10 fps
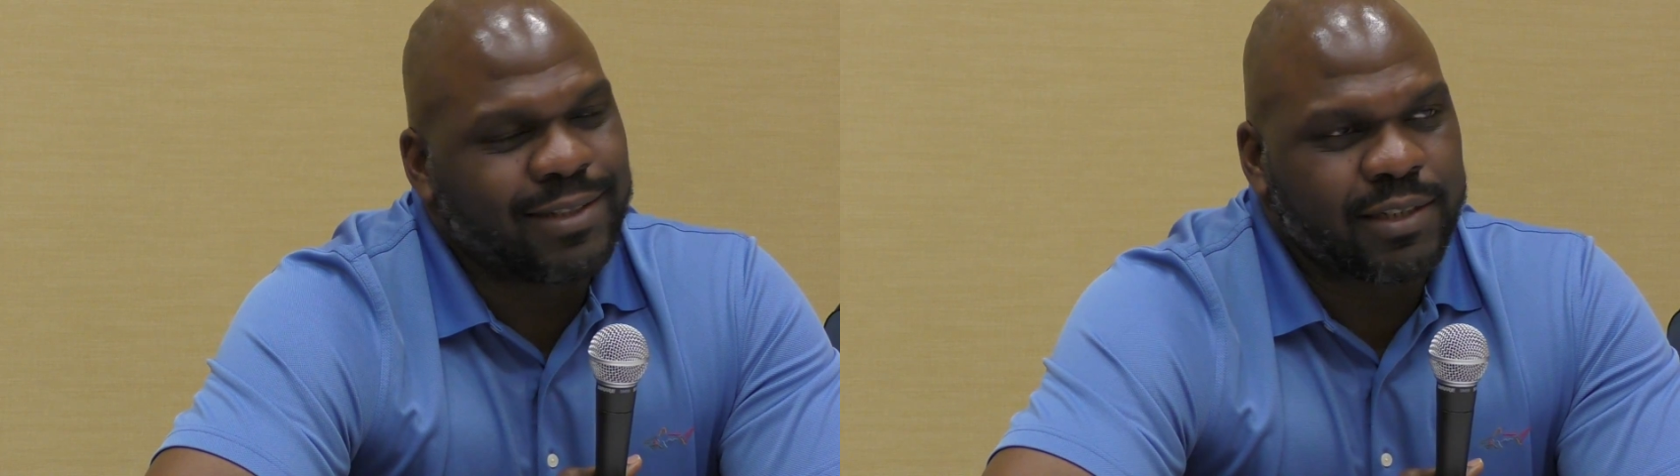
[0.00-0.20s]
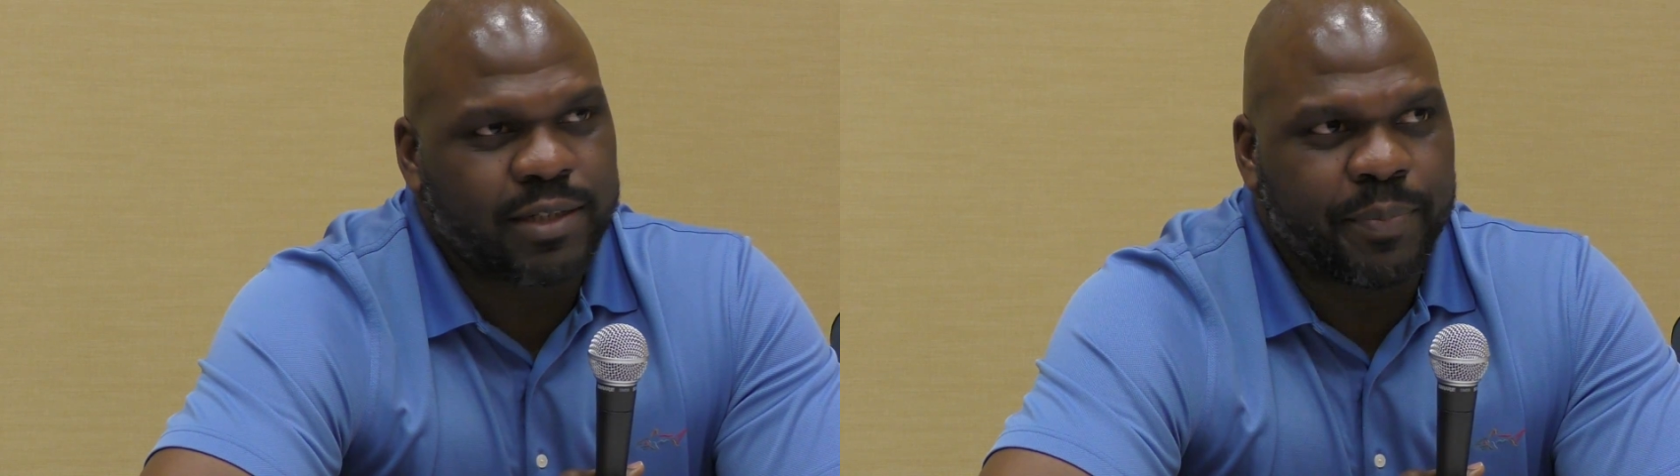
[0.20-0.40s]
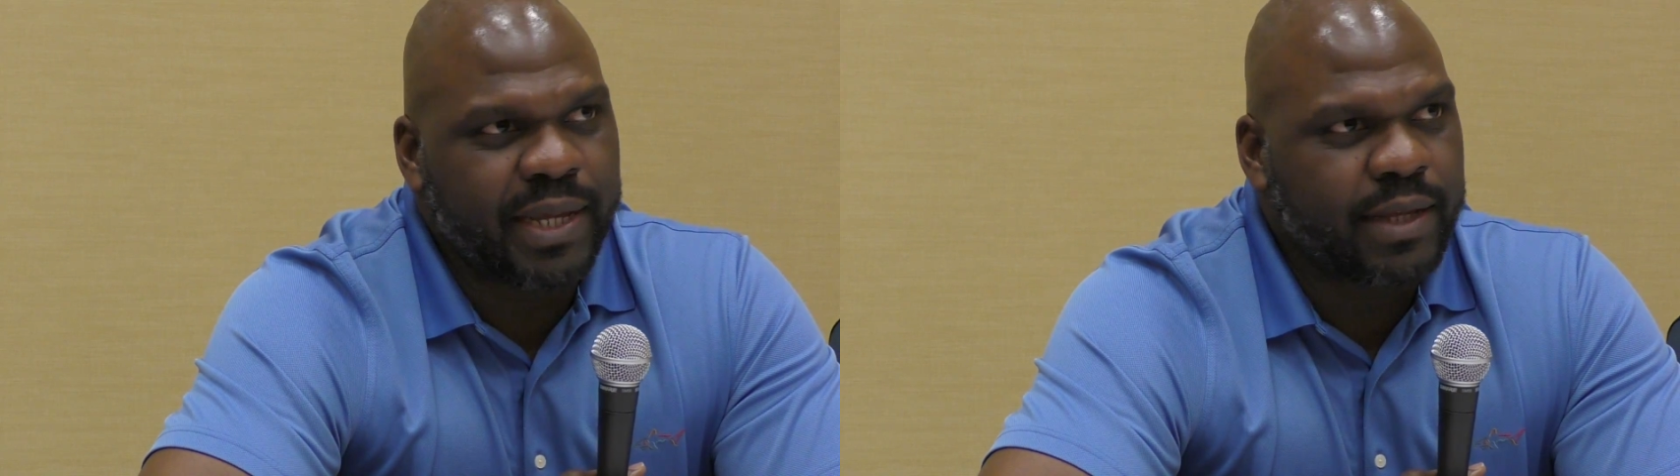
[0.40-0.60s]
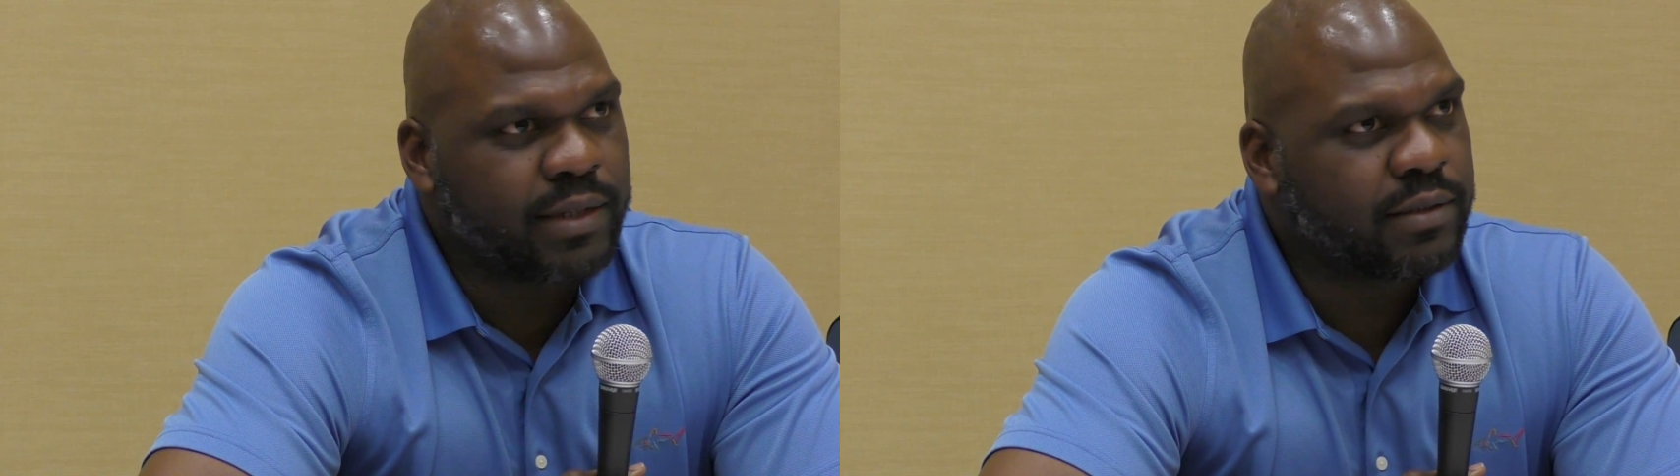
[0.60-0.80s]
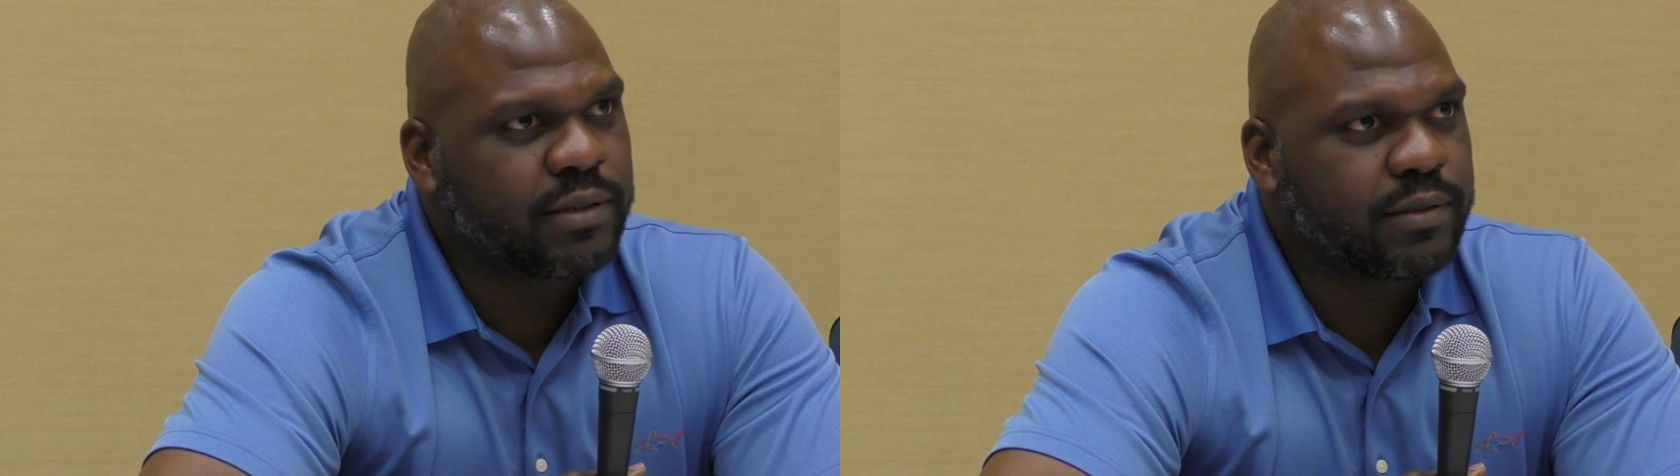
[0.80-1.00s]
it just
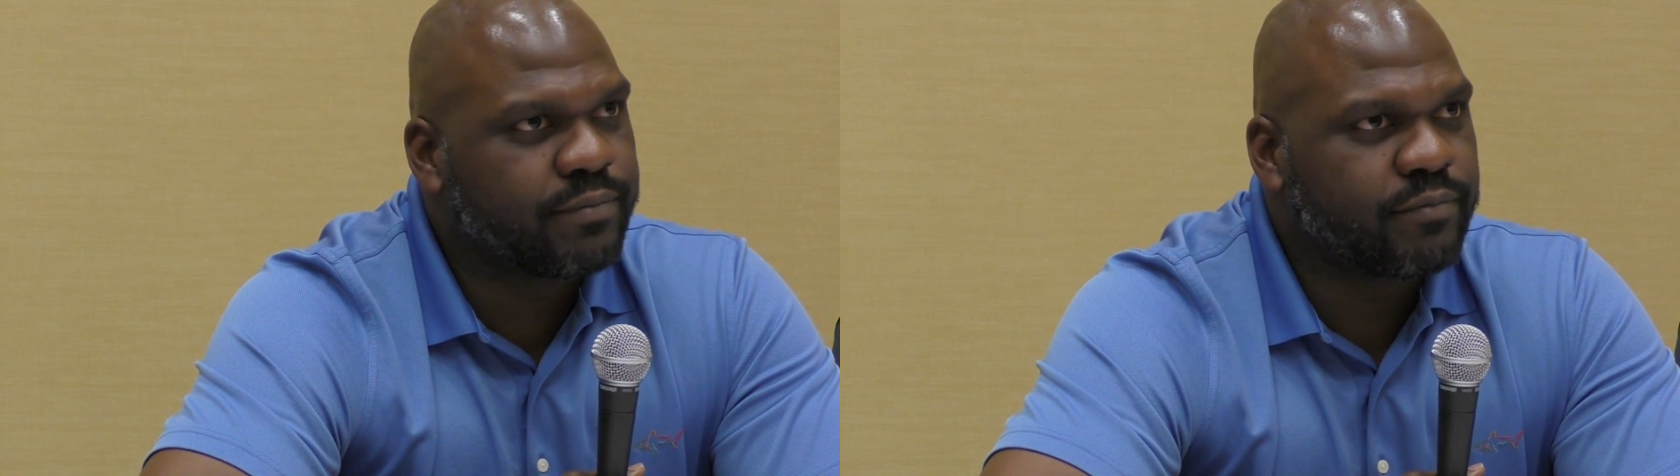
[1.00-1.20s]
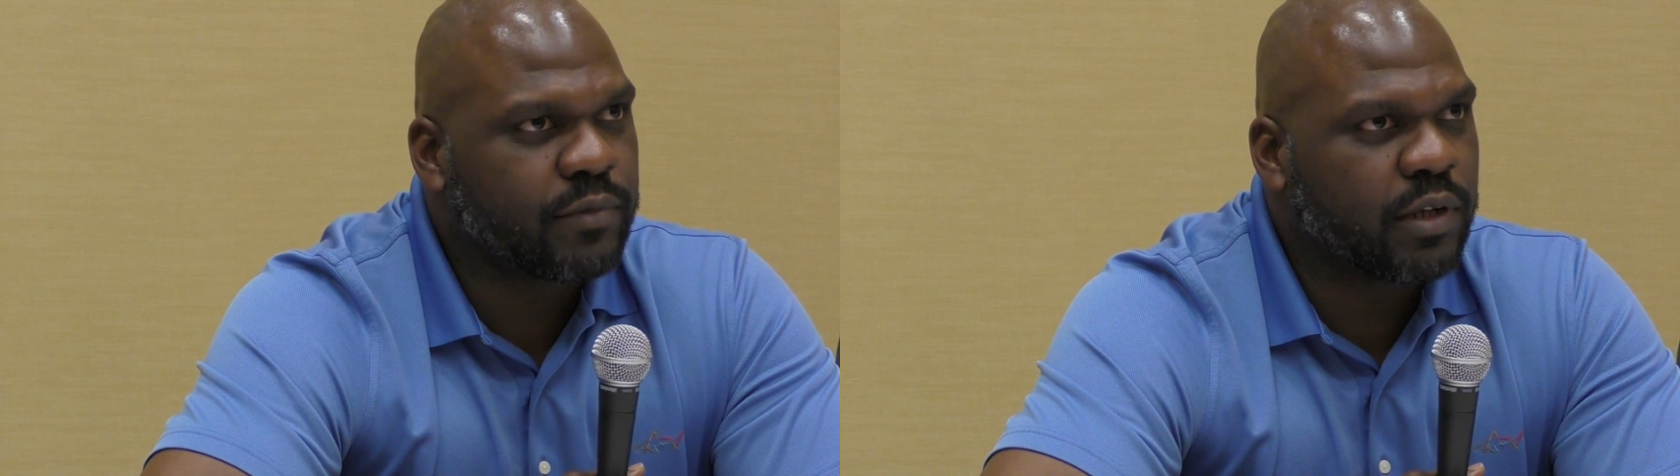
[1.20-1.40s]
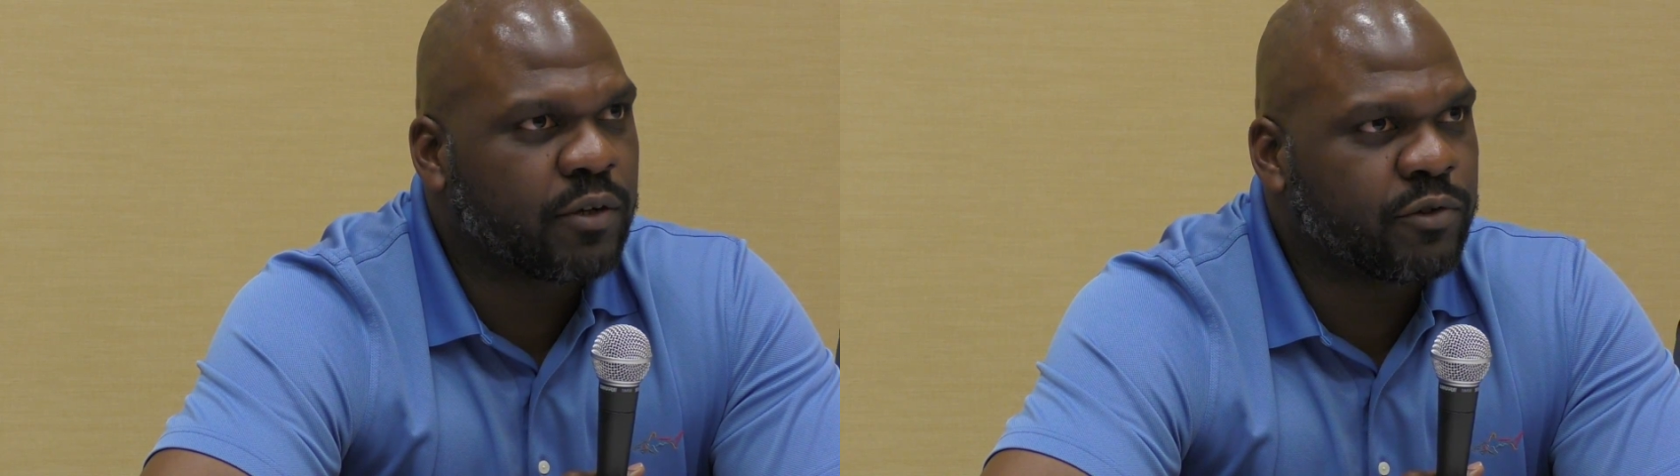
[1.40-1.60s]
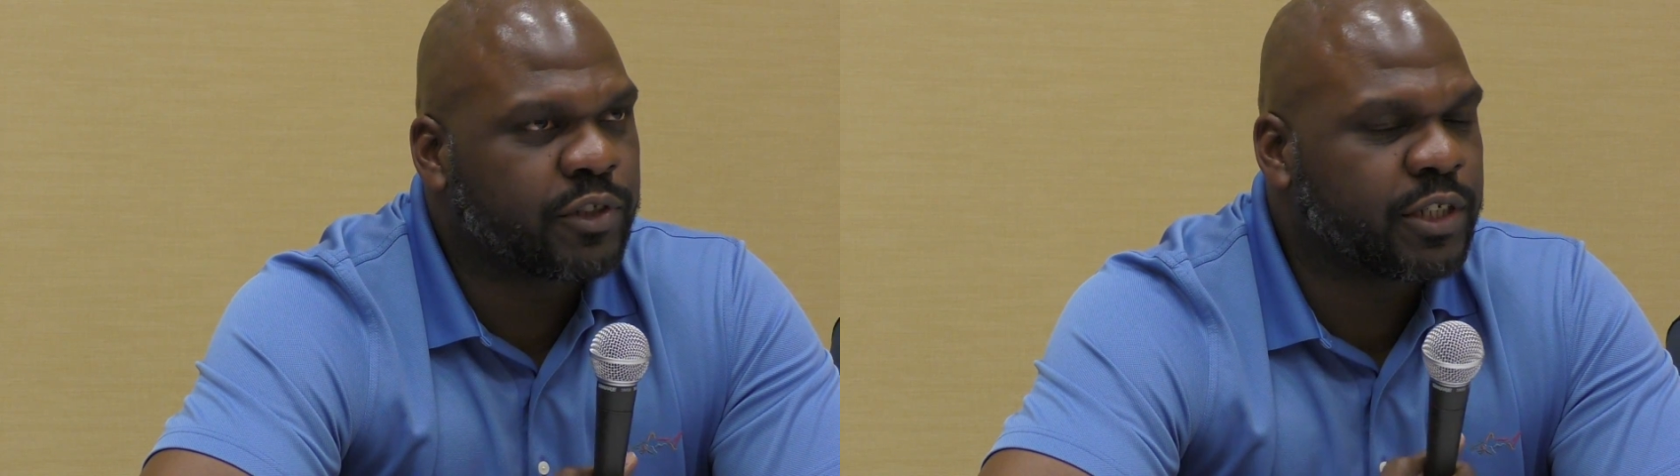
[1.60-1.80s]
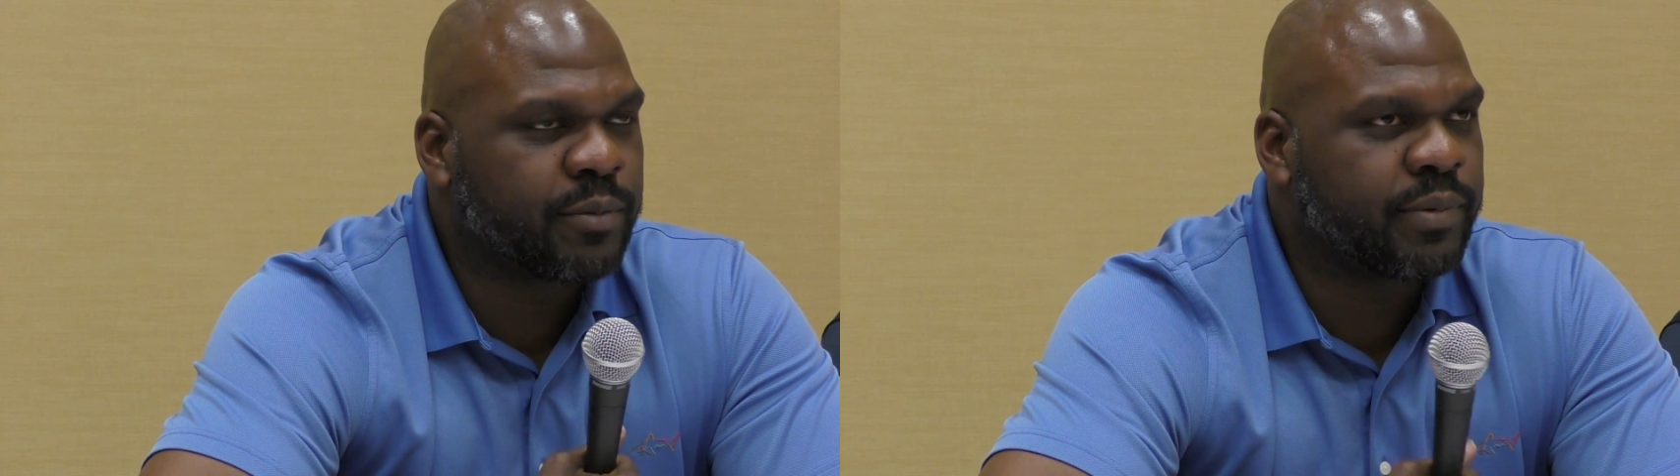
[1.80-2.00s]
depends on the
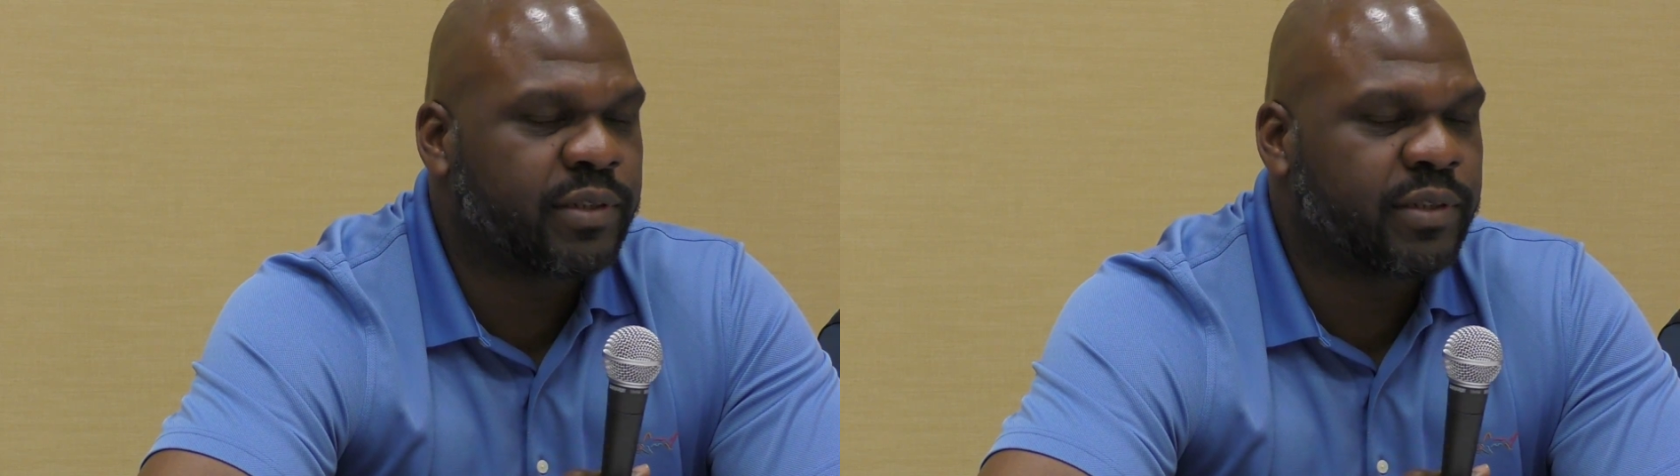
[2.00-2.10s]
shift.